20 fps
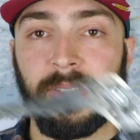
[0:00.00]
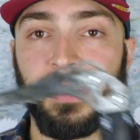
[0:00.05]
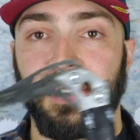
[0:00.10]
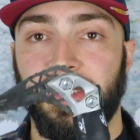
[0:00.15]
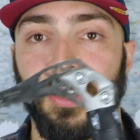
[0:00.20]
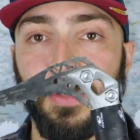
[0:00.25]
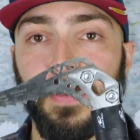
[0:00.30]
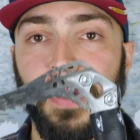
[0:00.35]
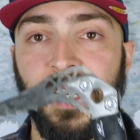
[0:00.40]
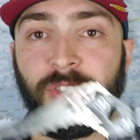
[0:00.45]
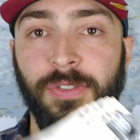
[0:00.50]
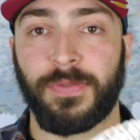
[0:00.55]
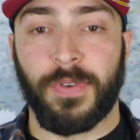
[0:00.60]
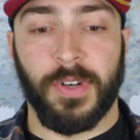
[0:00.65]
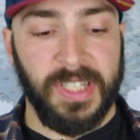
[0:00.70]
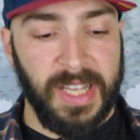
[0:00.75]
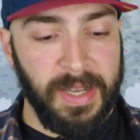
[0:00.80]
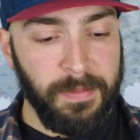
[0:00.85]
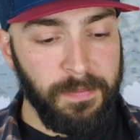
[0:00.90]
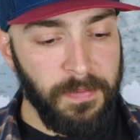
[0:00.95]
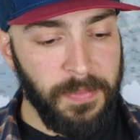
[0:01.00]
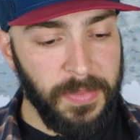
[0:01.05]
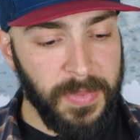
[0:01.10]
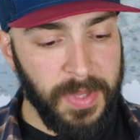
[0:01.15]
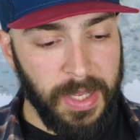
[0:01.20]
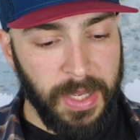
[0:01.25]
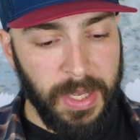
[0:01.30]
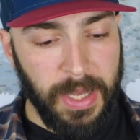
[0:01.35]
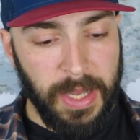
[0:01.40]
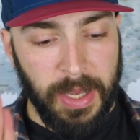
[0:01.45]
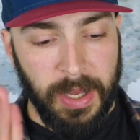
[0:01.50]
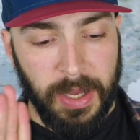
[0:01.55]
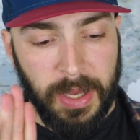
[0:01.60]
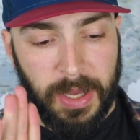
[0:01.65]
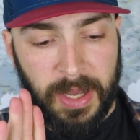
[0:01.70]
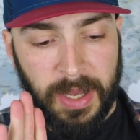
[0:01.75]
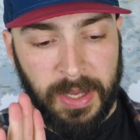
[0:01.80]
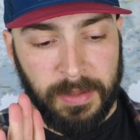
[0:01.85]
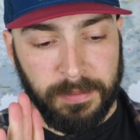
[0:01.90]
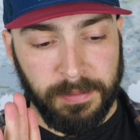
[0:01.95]
So much for them.
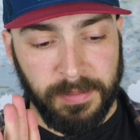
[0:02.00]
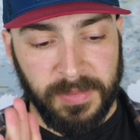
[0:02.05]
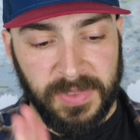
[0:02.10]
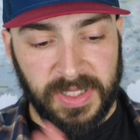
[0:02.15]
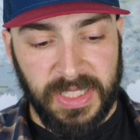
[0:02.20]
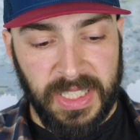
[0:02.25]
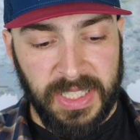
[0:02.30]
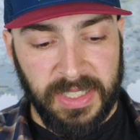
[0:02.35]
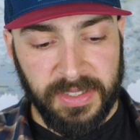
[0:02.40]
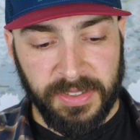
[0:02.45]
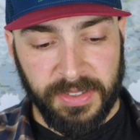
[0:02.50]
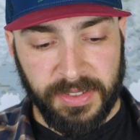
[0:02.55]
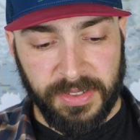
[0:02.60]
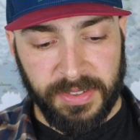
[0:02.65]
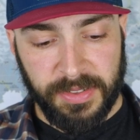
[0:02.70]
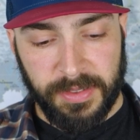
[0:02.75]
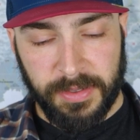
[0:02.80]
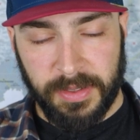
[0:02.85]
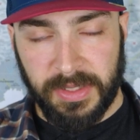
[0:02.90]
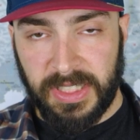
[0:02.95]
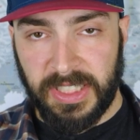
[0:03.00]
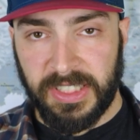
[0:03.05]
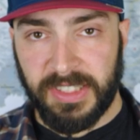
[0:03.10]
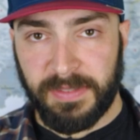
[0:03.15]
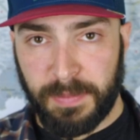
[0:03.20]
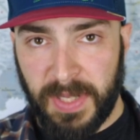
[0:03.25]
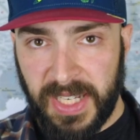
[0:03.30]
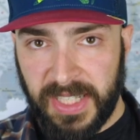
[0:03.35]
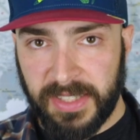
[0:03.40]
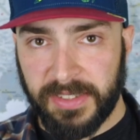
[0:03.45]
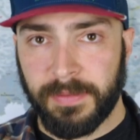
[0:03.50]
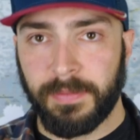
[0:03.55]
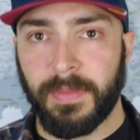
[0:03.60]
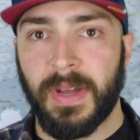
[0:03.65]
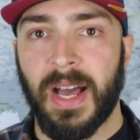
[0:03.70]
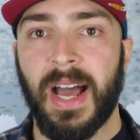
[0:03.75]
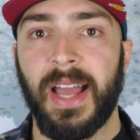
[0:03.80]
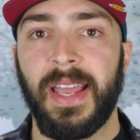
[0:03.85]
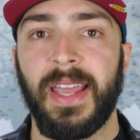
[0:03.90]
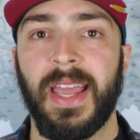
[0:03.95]
These picks,
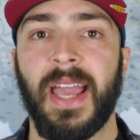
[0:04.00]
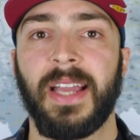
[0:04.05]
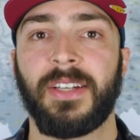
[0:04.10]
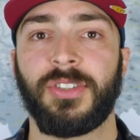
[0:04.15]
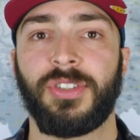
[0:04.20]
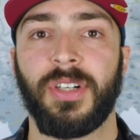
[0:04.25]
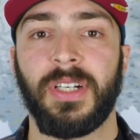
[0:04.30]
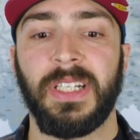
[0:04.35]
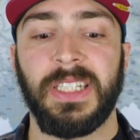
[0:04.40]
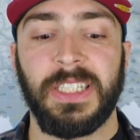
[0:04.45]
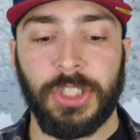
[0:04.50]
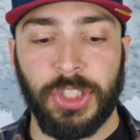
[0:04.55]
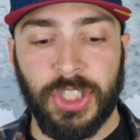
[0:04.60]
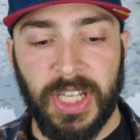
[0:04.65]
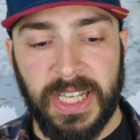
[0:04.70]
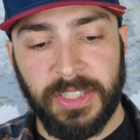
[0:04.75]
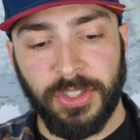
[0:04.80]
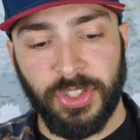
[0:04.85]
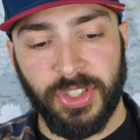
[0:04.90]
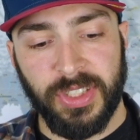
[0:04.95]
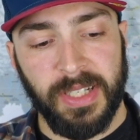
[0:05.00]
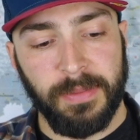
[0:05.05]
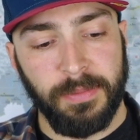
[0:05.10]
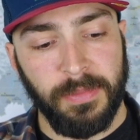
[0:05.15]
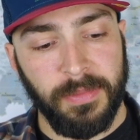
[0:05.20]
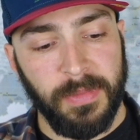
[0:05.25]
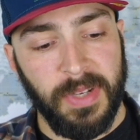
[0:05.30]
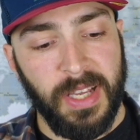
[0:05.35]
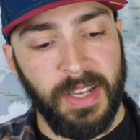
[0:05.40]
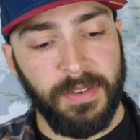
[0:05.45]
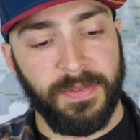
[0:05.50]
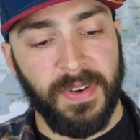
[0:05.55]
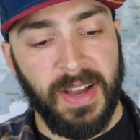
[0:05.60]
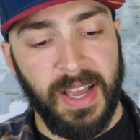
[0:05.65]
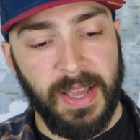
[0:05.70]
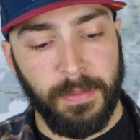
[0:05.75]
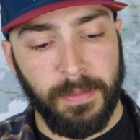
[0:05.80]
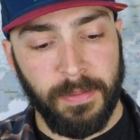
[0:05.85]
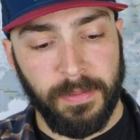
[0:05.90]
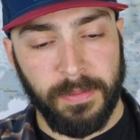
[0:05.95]
I actually change them. If
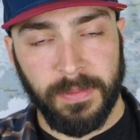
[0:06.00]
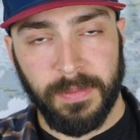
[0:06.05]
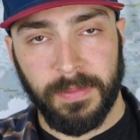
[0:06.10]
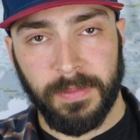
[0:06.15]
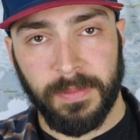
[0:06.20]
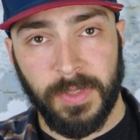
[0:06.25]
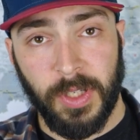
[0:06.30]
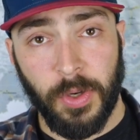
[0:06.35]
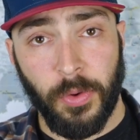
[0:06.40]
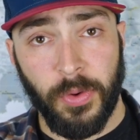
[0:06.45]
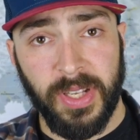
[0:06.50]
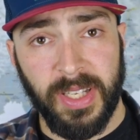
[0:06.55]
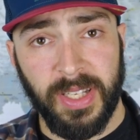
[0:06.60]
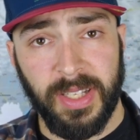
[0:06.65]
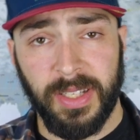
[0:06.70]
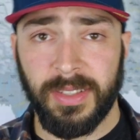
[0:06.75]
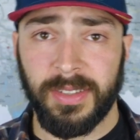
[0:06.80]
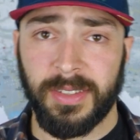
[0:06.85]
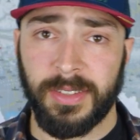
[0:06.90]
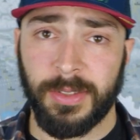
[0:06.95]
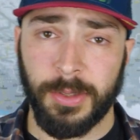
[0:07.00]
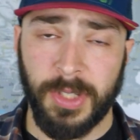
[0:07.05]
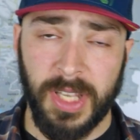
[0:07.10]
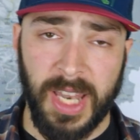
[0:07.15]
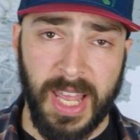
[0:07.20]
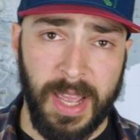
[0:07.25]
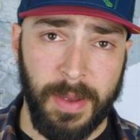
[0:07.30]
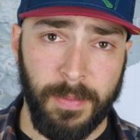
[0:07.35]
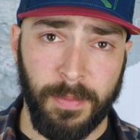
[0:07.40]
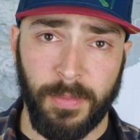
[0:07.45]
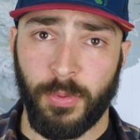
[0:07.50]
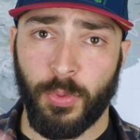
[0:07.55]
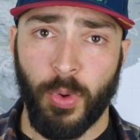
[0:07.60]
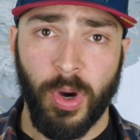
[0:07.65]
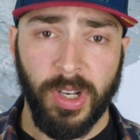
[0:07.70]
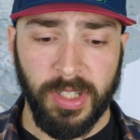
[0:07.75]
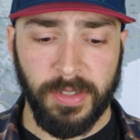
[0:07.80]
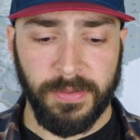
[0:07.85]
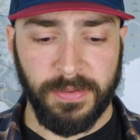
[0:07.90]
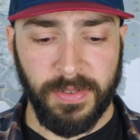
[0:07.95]
I'm going to climb
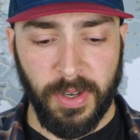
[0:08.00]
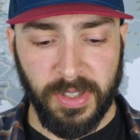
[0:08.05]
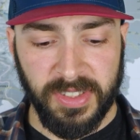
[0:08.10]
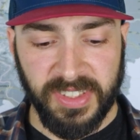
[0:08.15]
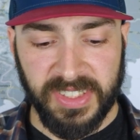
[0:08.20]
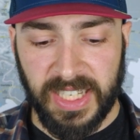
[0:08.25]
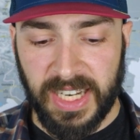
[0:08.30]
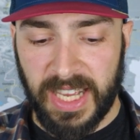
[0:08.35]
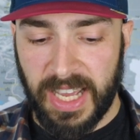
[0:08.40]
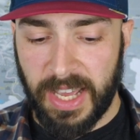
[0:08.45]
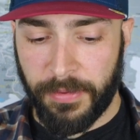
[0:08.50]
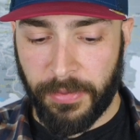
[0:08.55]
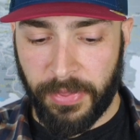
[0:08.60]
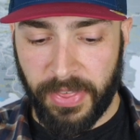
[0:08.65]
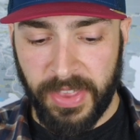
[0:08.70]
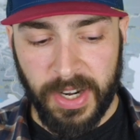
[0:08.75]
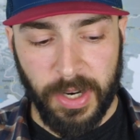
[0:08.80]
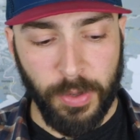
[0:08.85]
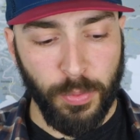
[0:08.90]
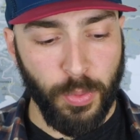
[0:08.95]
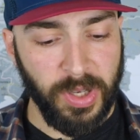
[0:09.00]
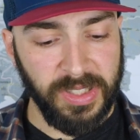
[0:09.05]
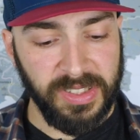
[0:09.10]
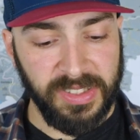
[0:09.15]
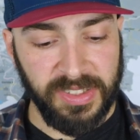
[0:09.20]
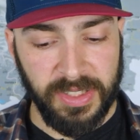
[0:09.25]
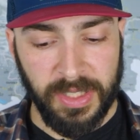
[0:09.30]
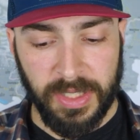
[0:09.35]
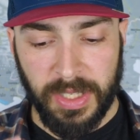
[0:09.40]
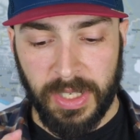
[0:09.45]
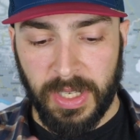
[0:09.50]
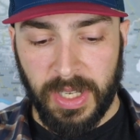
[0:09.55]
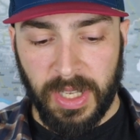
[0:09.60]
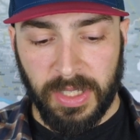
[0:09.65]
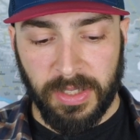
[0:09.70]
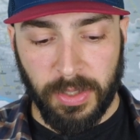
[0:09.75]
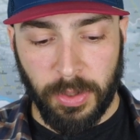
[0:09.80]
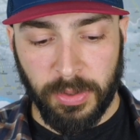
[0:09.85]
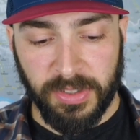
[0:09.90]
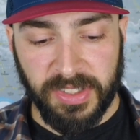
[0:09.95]
waterfalls, then I have thinner ones.
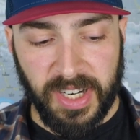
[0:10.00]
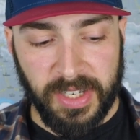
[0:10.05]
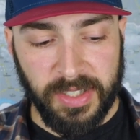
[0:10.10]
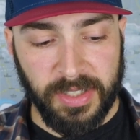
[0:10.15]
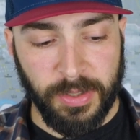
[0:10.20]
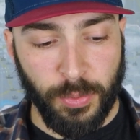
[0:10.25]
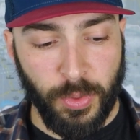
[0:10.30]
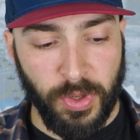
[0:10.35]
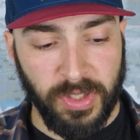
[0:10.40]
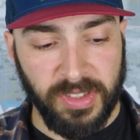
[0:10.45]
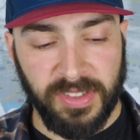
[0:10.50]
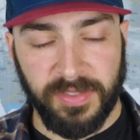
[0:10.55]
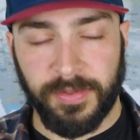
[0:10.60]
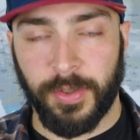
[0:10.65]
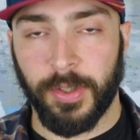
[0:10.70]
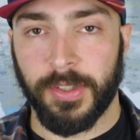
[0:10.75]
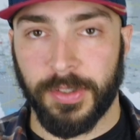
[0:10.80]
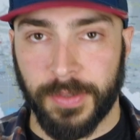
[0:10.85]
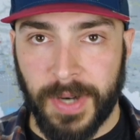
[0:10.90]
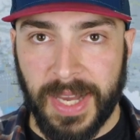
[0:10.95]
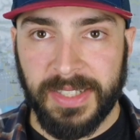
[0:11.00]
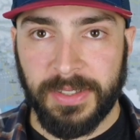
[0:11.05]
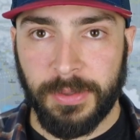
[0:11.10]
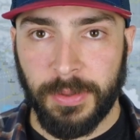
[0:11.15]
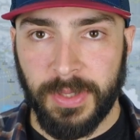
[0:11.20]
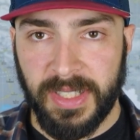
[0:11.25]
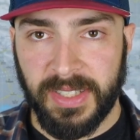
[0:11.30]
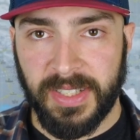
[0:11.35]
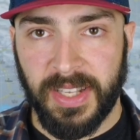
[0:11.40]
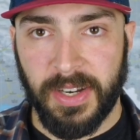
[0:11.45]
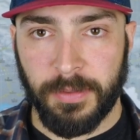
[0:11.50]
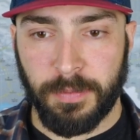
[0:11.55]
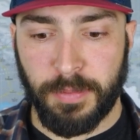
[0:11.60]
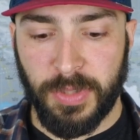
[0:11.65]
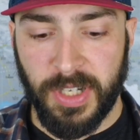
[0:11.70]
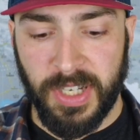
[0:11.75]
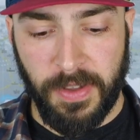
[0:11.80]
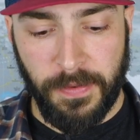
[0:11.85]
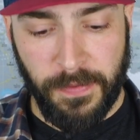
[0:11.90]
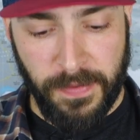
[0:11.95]
Those are the ones for dry tooling. They're
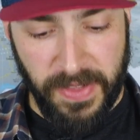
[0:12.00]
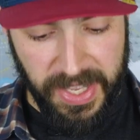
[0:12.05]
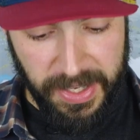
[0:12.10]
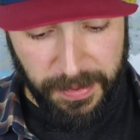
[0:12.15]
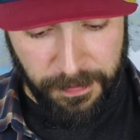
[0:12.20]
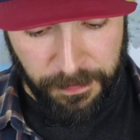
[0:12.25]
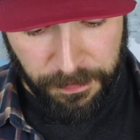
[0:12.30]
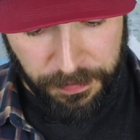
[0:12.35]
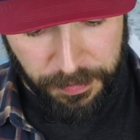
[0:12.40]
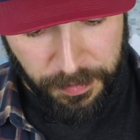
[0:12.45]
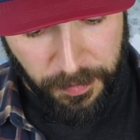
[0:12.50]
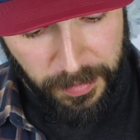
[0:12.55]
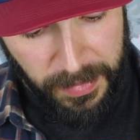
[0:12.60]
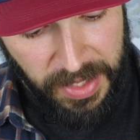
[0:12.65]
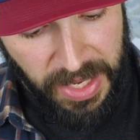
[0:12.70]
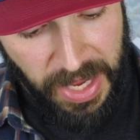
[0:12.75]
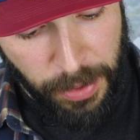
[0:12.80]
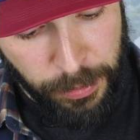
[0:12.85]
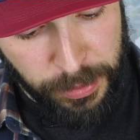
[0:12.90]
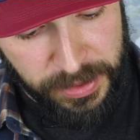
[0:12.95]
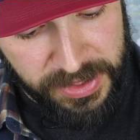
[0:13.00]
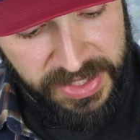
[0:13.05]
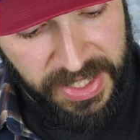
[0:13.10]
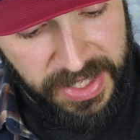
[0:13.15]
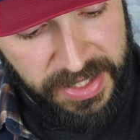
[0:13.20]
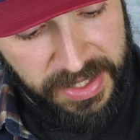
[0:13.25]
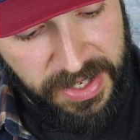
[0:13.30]
pretty thick. I would say